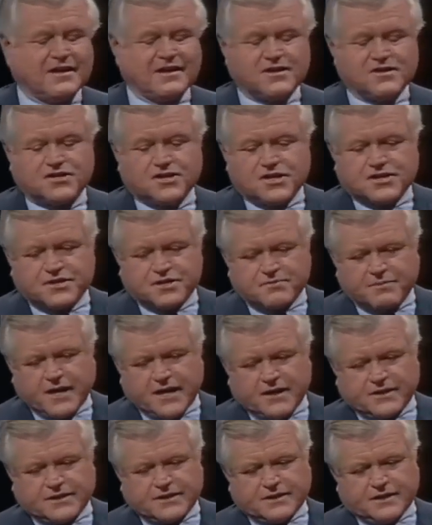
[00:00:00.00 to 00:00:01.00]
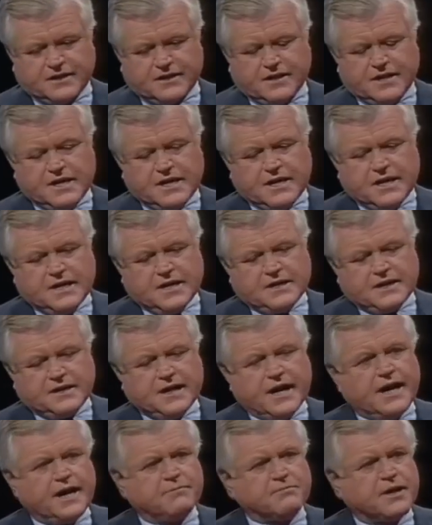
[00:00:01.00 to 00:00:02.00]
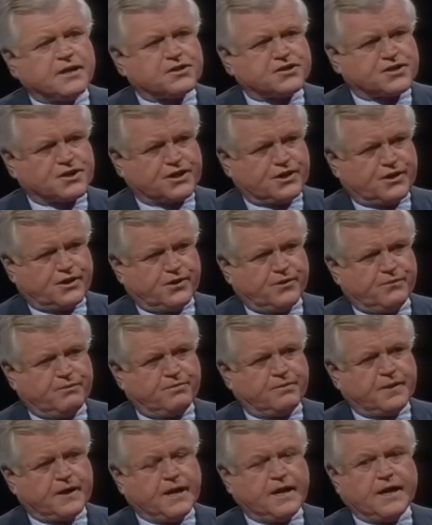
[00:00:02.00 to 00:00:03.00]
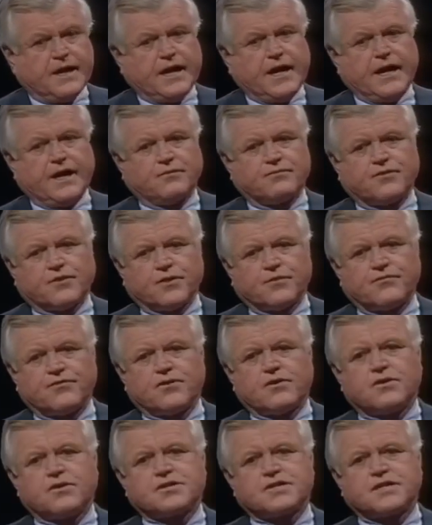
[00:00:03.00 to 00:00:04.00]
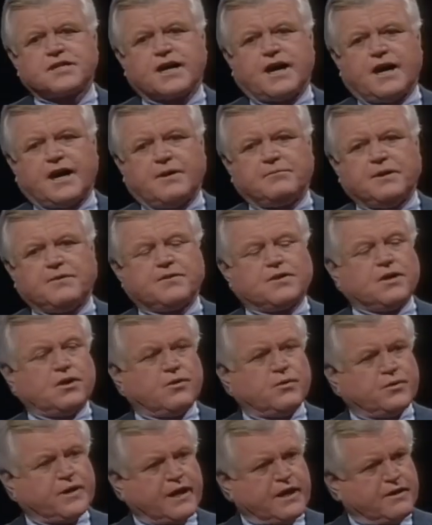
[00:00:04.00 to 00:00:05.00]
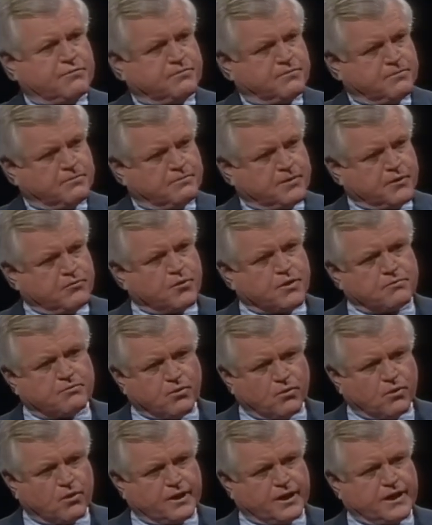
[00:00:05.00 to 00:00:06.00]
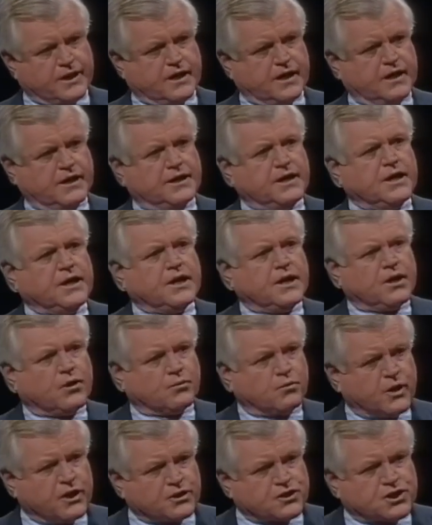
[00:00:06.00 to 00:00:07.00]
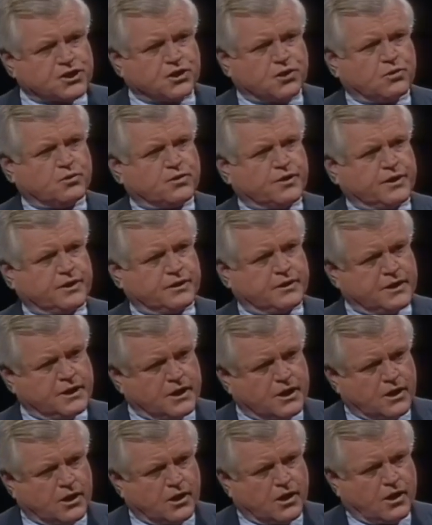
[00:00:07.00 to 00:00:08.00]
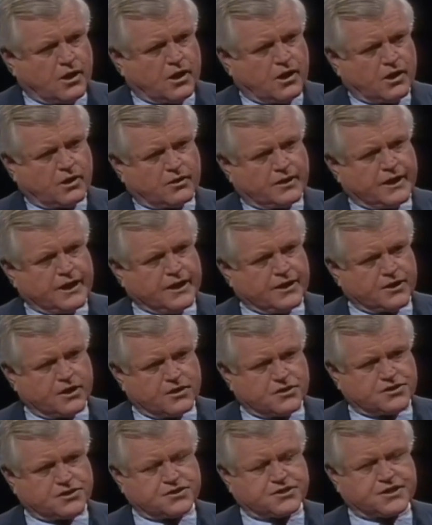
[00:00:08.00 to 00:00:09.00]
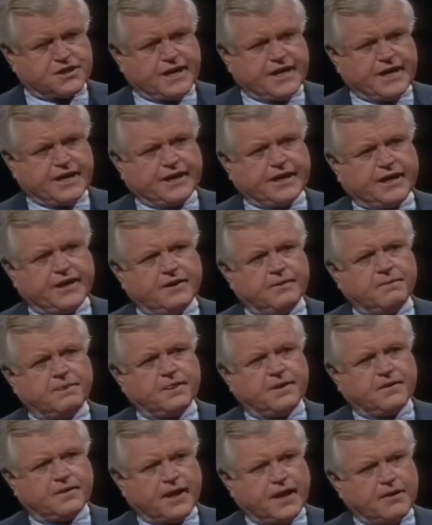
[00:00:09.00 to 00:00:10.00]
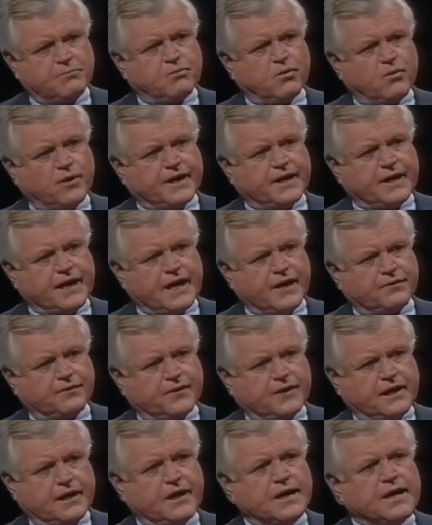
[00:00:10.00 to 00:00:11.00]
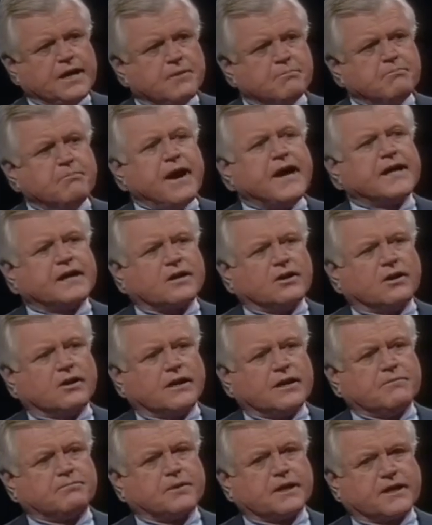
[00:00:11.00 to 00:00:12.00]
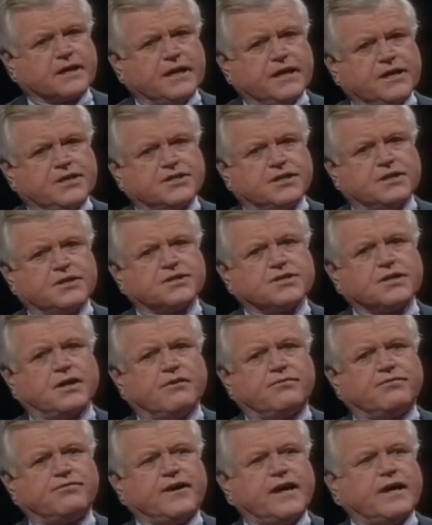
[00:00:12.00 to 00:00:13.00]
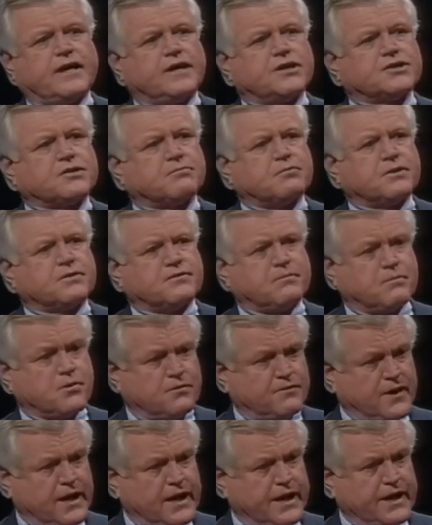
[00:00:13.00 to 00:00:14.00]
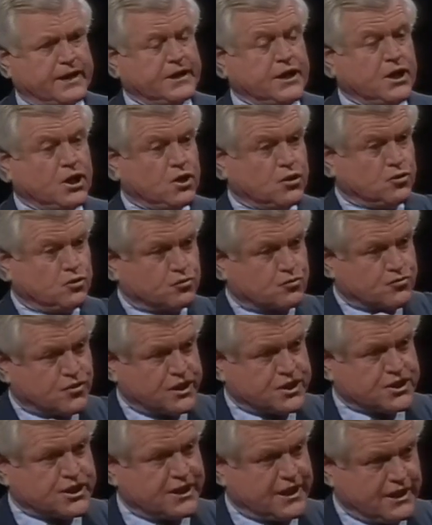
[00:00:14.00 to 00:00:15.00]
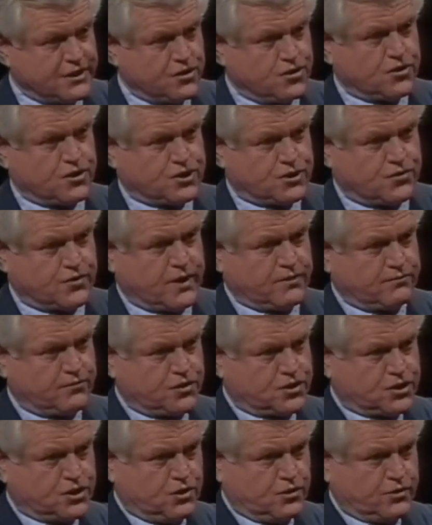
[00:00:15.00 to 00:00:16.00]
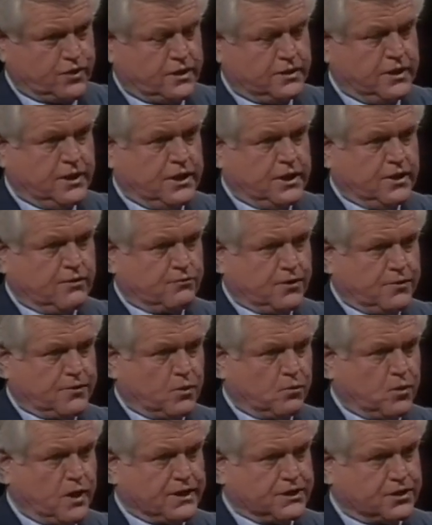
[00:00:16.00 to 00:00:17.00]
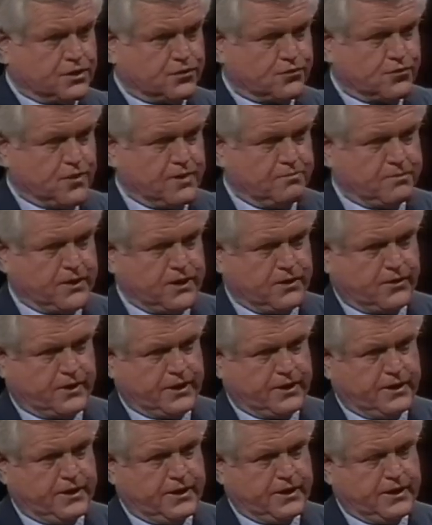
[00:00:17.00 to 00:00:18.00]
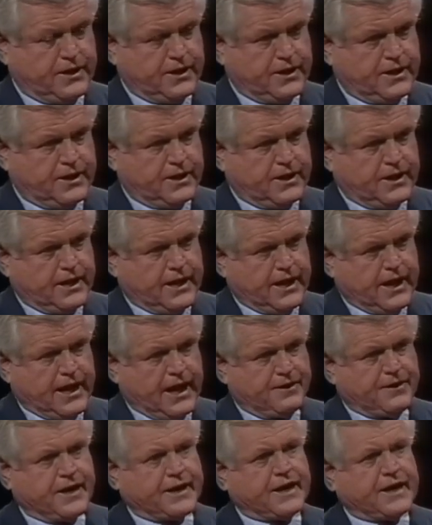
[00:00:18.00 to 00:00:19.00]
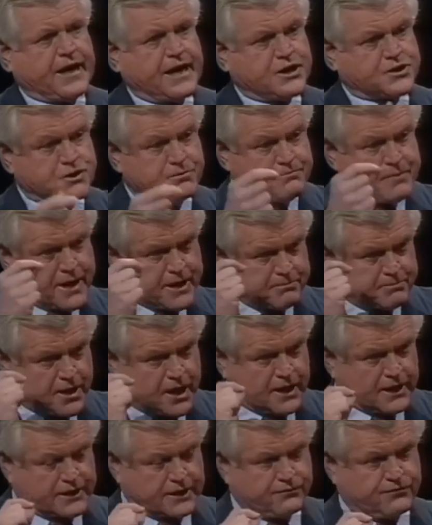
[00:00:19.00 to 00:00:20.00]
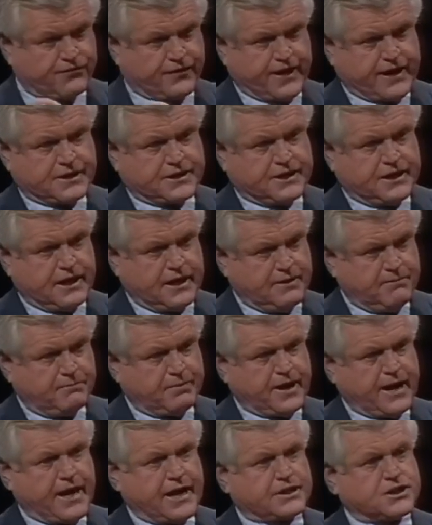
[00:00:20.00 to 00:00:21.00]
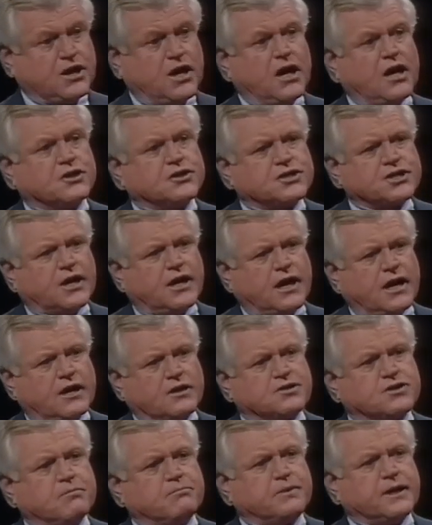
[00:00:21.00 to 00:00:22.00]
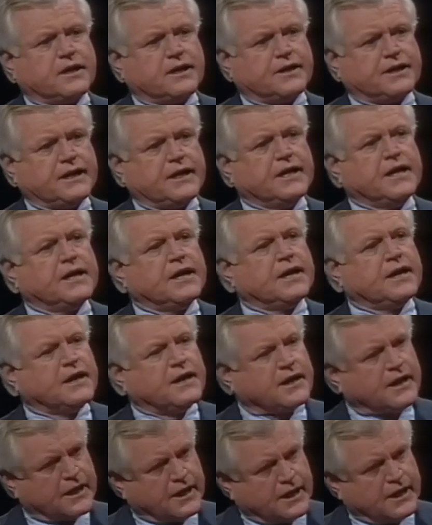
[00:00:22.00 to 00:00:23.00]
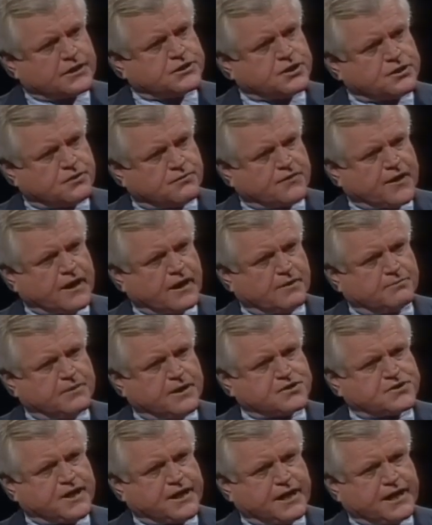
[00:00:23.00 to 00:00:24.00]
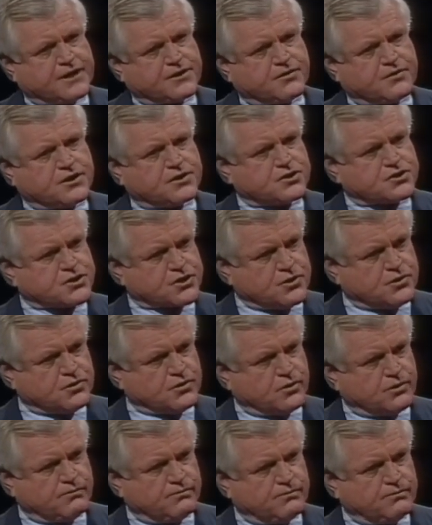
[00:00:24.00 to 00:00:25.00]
just about 9 months ago. And for the first time, even though they have been reporting on where children are in our society, they pointed out the medical implications of failing to provide nutrition and nurturing for children from the 1 to 3 period, and that it has a metabolic effect and impact on child's ability to develop as they enter into school.